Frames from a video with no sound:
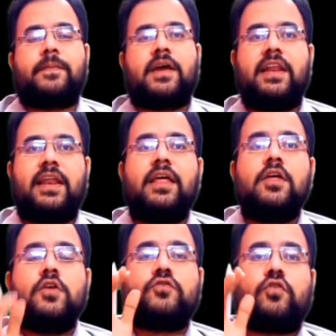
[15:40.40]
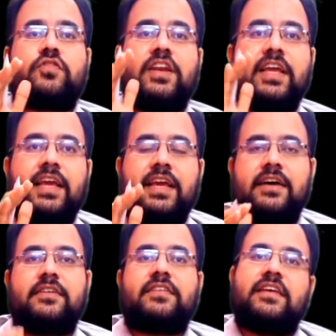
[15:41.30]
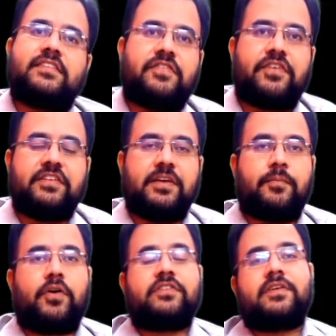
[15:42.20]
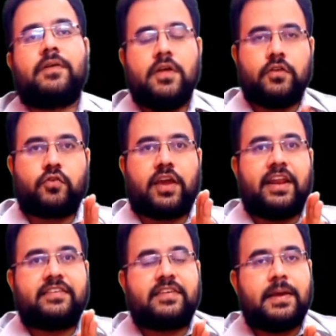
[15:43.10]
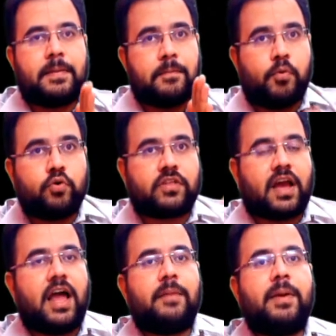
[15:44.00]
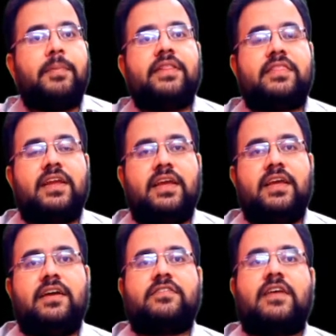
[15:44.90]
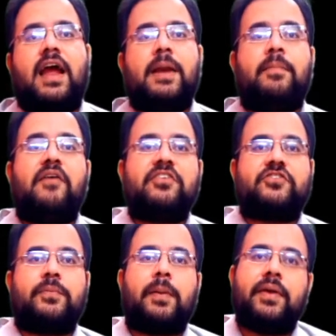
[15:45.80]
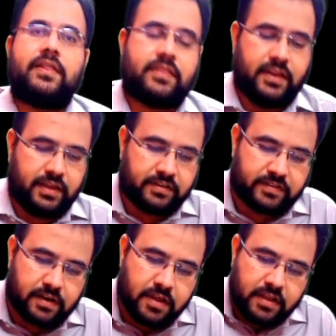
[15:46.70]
clear. So 3 years is the freezing point, sir. So can I say bhutkal may be 3 years and bhavishya may be 3 years, sir.